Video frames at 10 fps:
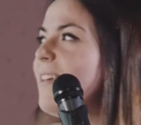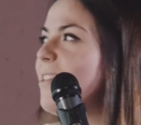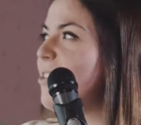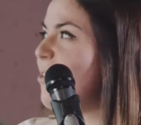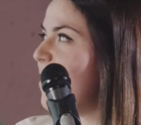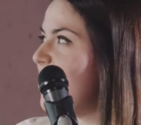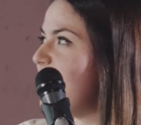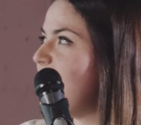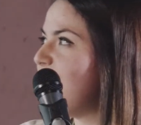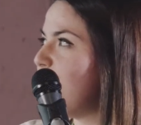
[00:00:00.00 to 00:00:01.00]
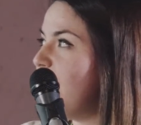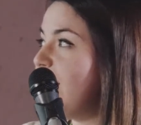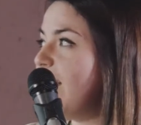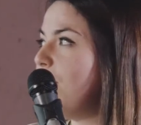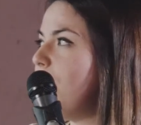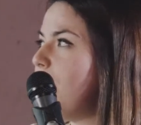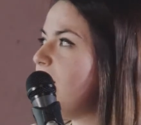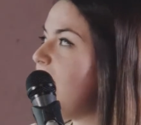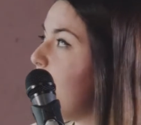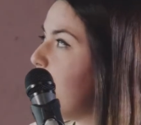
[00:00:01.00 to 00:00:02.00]
So I decided to make a game
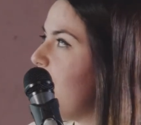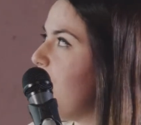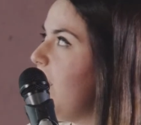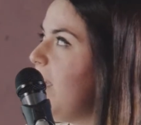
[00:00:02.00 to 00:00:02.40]
about empathy,